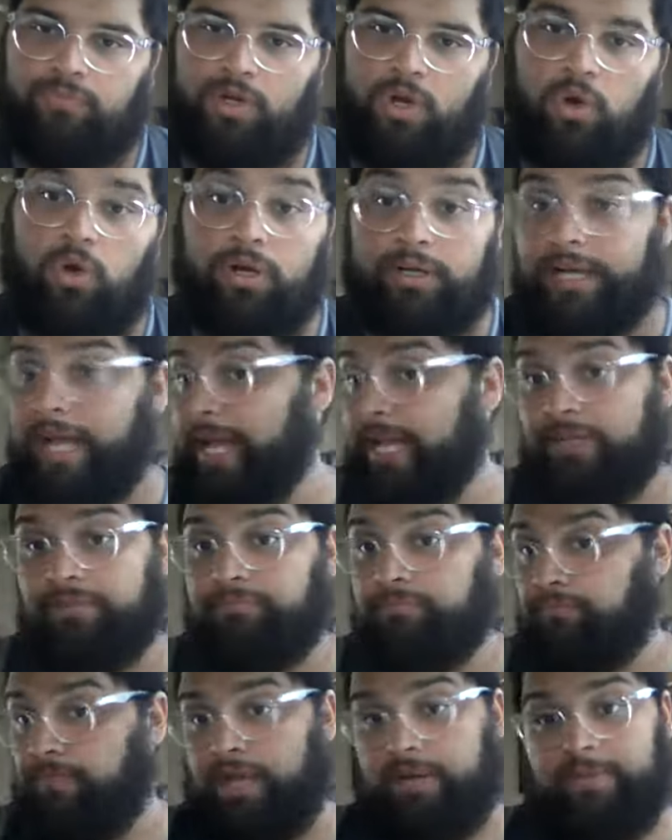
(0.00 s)
Or, hey,
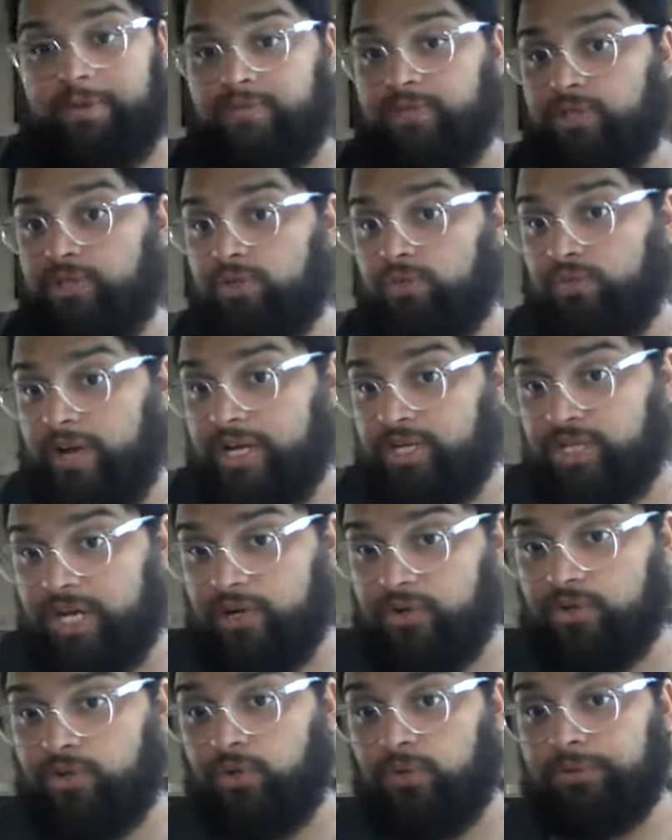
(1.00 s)
maybe even do Ra's
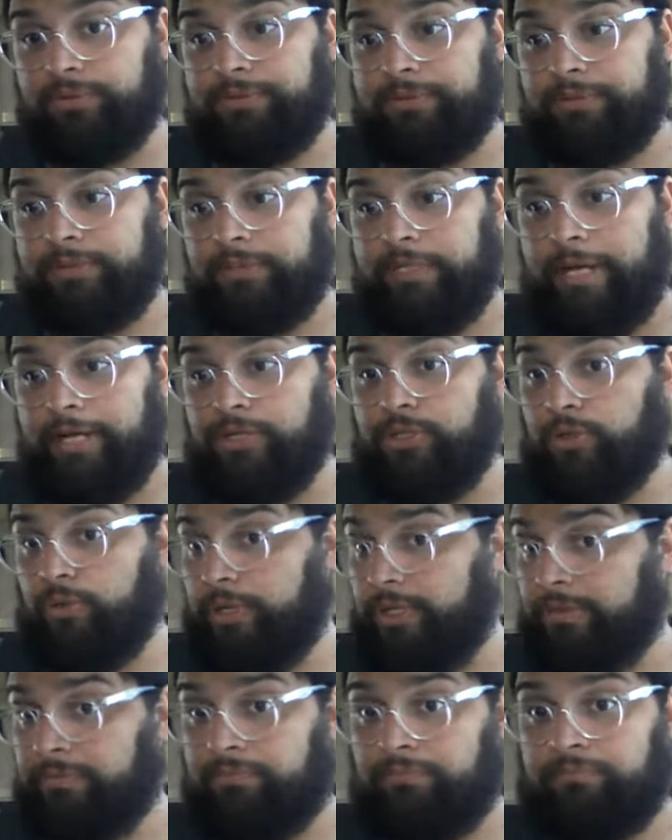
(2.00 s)
al Ghul, and do
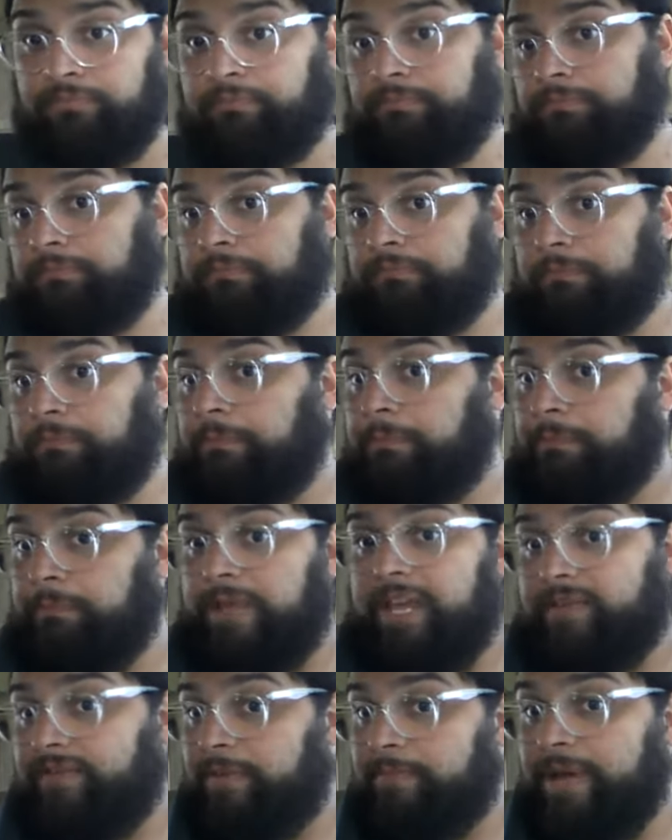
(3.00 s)
it
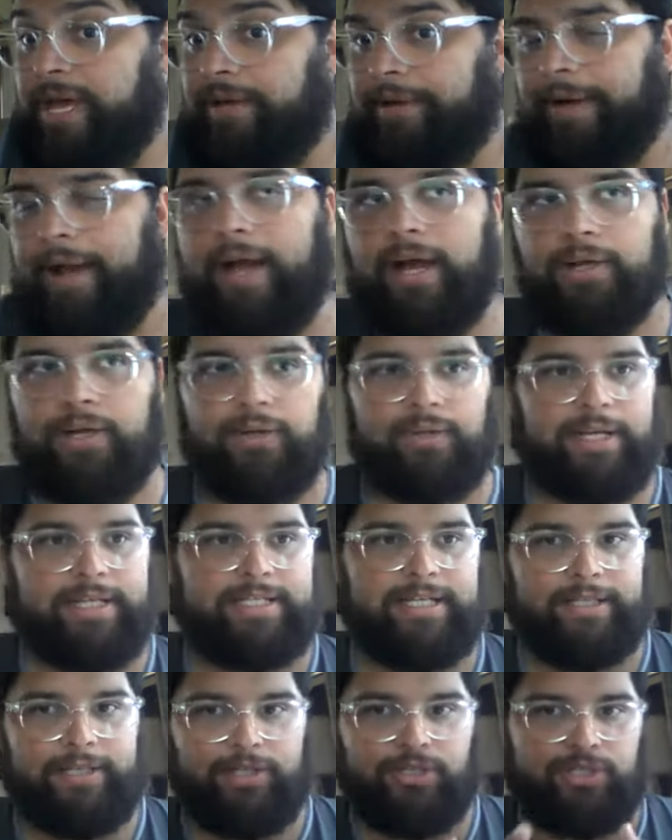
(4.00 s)
even better. I don't know, like
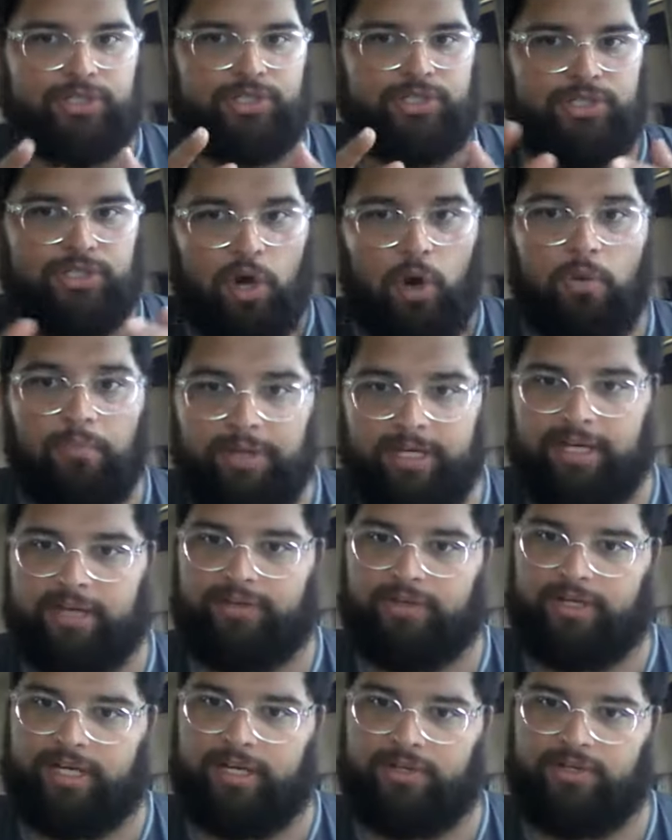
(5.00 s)
I said, there's just so many
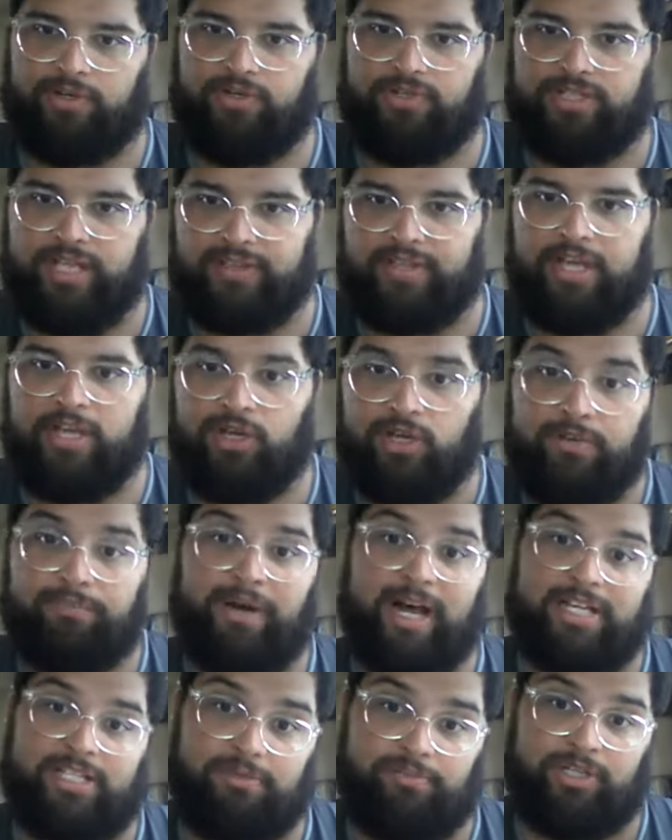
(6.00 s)
other characters that they could
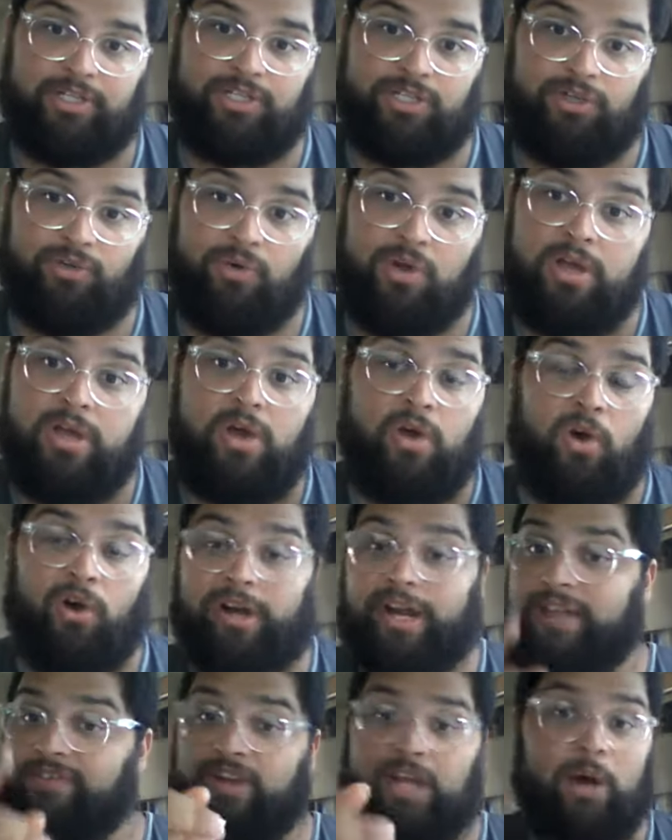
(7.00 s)
possibly do.
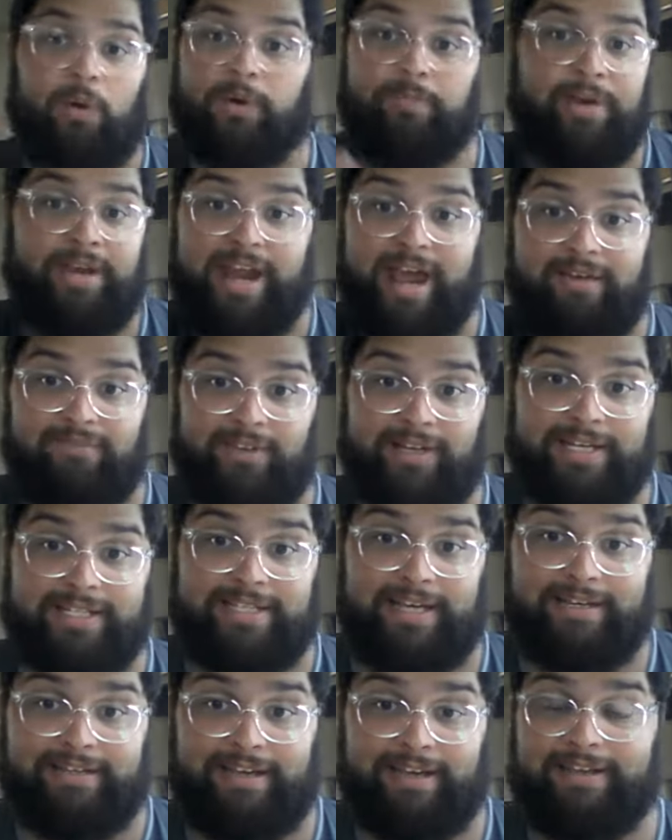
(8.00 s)
Or even go with Ben
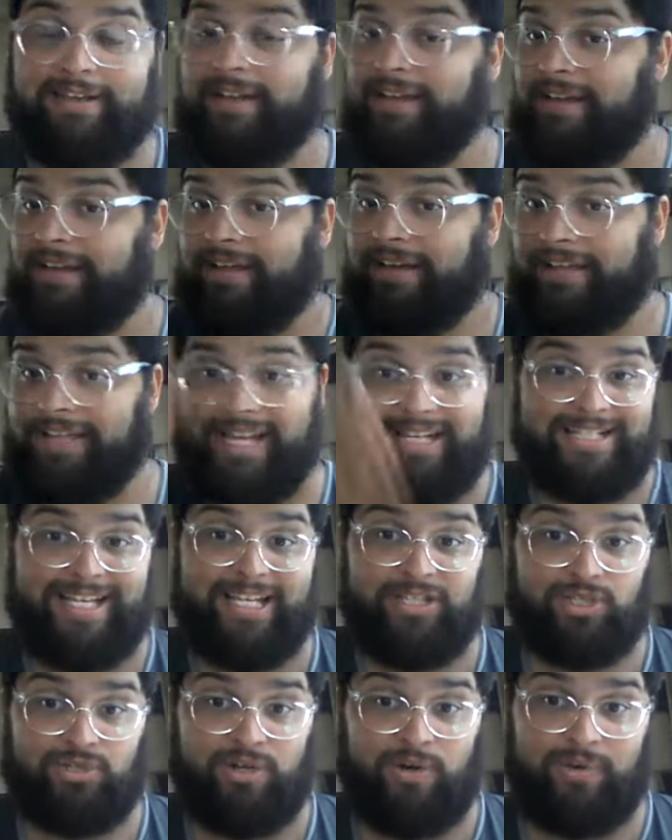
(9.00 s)
Affleck's idea, get
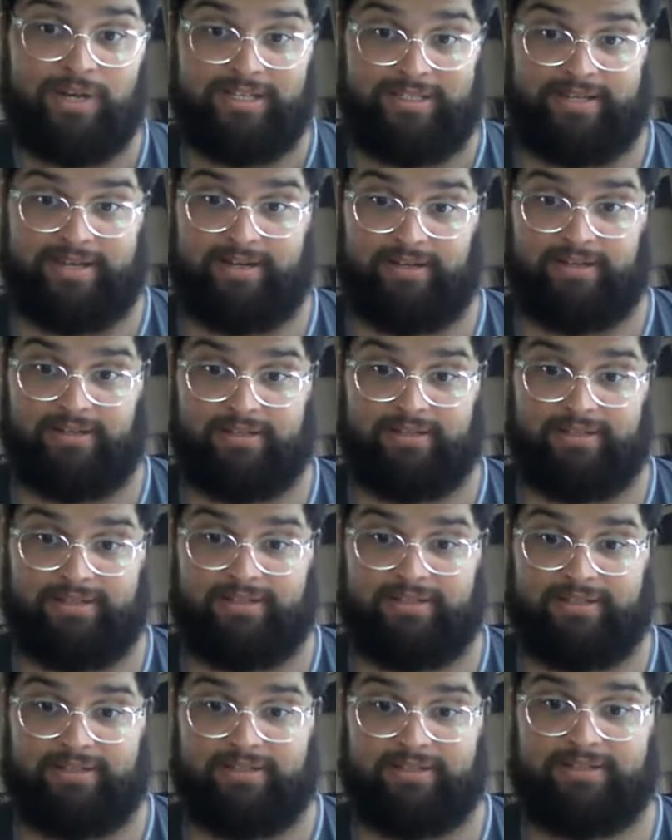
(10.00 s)
Deathstroke in there.
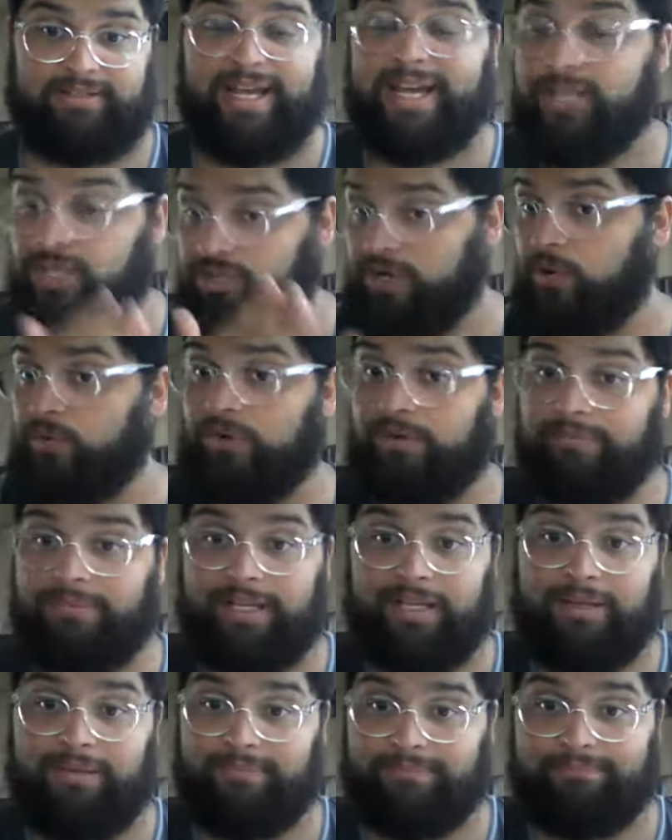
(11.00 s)
Deathstroke would
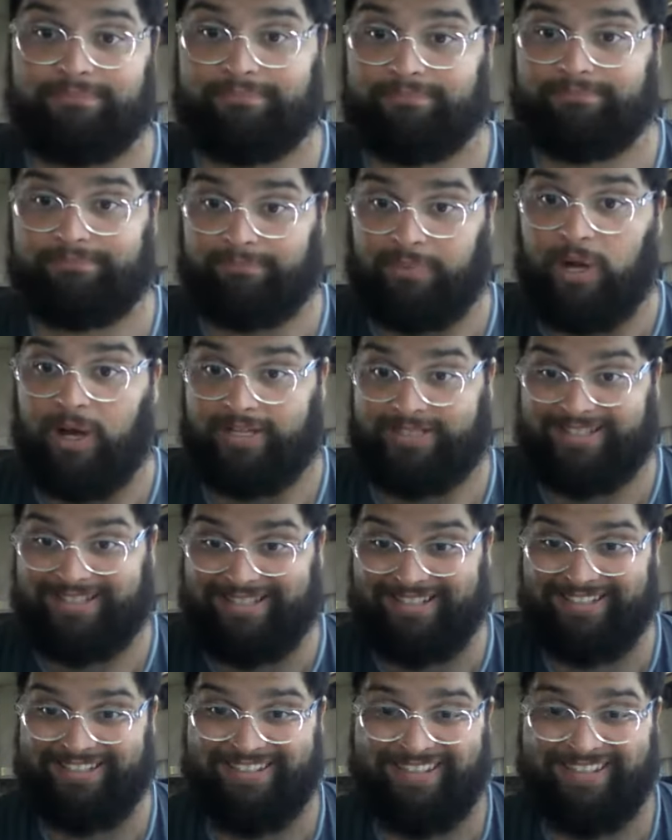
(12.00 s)
be boss.